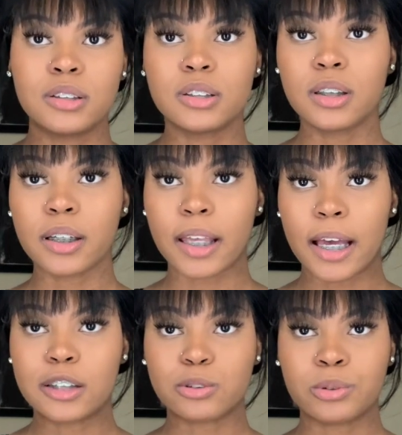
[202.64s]
just look
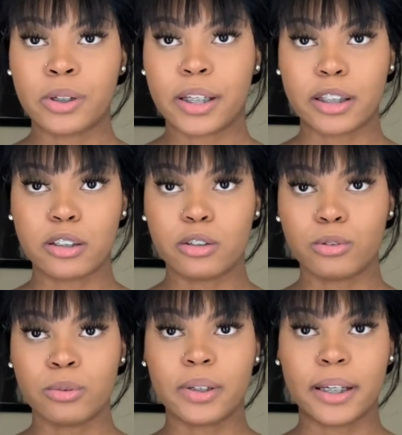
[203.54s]
casual and
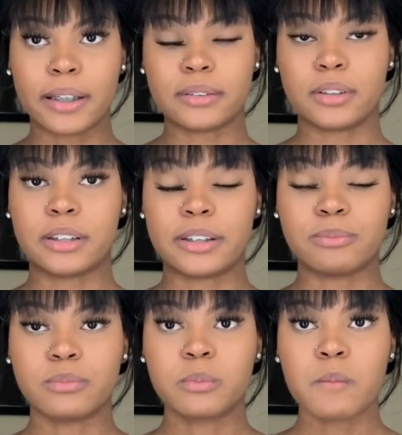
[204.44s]
cute and good.